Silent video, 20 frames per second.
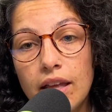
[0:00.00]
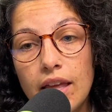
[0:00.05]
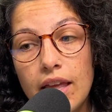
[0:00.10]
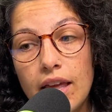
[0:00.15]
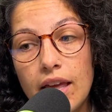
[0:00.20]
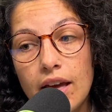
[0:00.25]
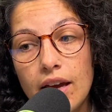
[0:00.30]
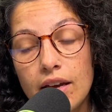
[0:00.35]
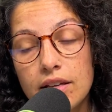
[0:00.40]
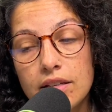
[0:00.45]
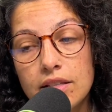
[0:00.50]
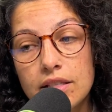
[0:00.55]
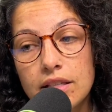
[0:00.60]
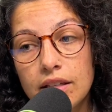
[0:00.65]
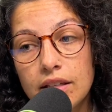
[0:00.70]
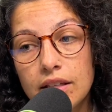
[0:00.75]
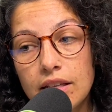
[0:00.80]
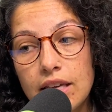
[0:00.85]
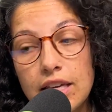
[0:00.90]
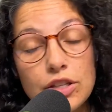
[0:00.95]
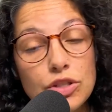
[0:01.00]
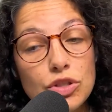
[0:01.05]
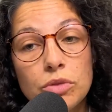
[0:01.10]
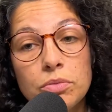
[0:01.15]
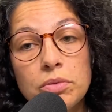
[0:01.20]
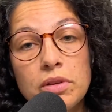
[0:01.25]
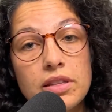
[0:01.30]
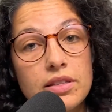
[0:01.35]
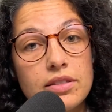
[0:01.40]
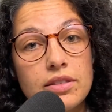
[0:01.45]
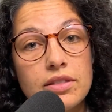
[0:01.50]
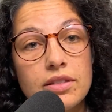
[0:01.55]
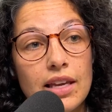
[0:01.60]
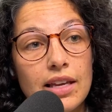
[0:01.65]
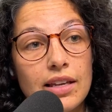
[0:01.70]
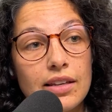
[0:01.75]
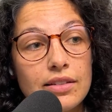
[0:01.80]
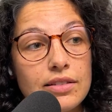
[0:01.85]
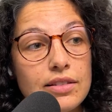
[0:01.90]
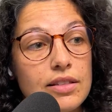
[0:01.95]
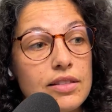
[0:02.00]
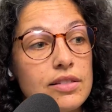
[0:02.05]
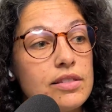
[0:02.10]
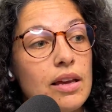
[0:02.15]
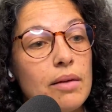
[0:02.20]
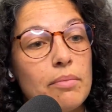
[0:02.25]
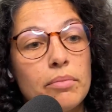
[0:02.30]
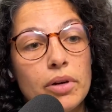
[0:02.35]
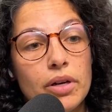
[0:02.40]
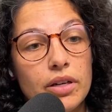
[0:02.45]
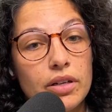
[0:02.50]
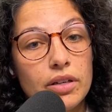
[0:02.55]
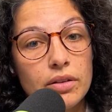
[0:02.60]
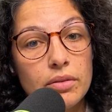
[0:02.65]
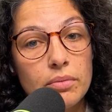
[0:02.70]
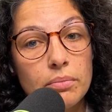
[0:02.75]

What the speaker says: And he told me this in like December,